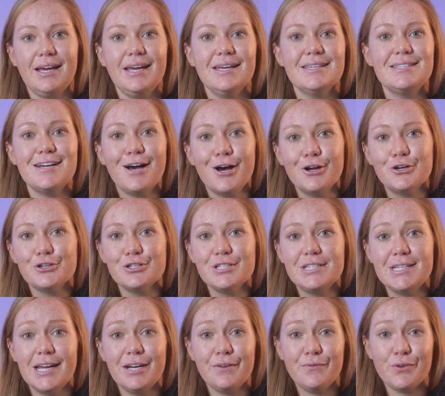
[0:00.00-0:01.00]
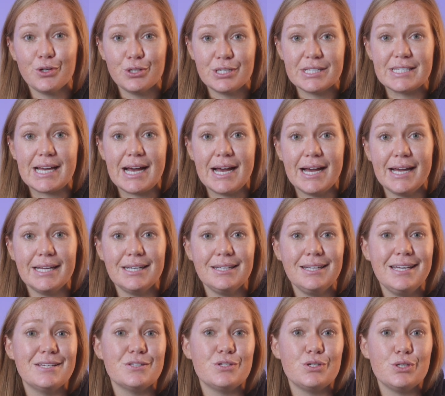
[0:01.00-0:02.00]
is to understand if your design
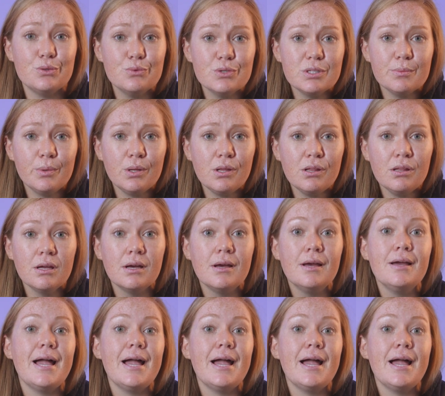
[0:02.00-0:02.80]
is usable